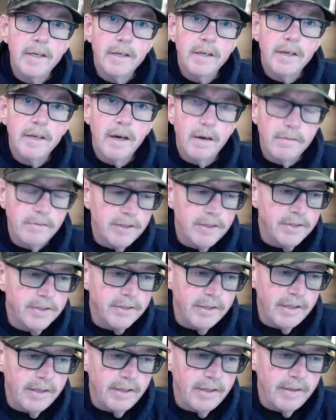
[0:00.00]
of this
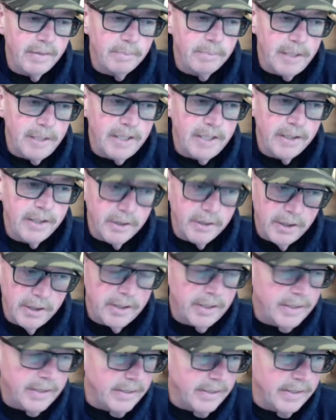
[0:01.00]
team being
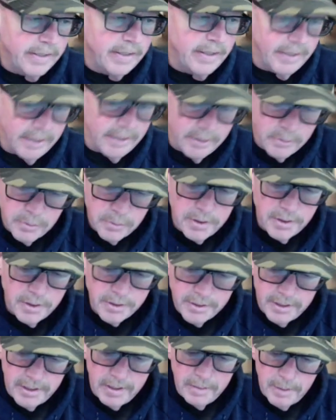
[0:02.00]
good. And, and this was a
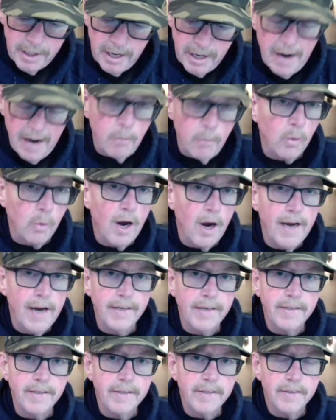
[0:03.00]
team that I
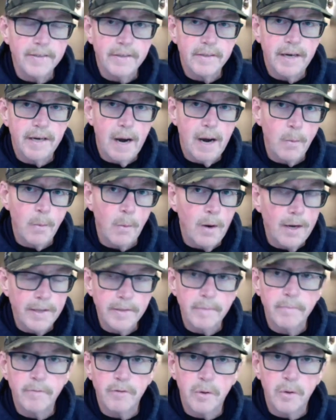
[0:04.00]
ranked, and I ranked
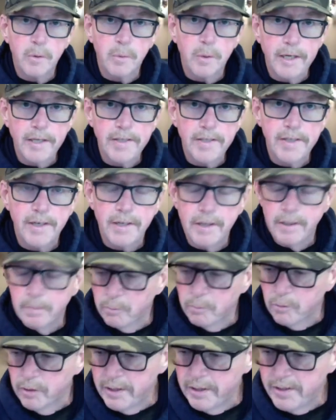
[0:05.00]
them for a reason in the
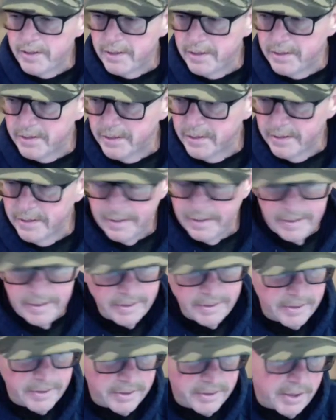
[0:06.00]
preseason and
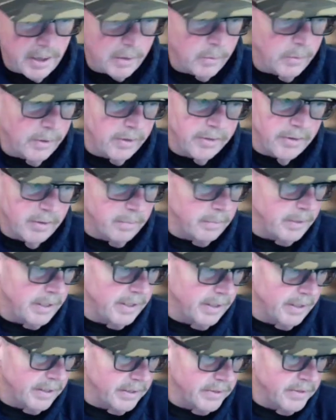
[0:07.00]
stuck with them
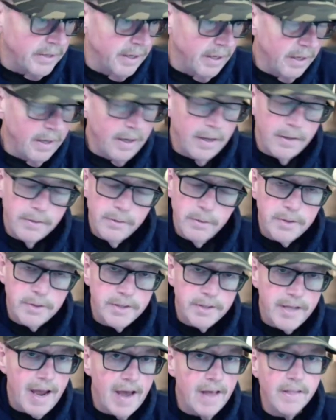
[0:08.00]
because there's
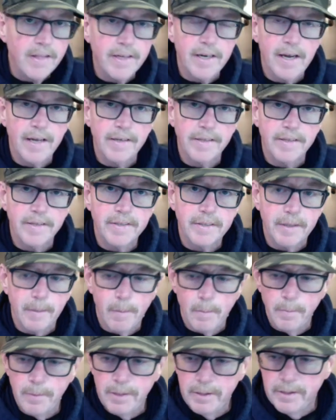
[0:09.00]
talent on this team.
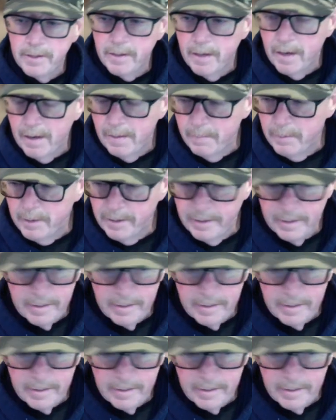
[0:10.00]
I mean, I mean,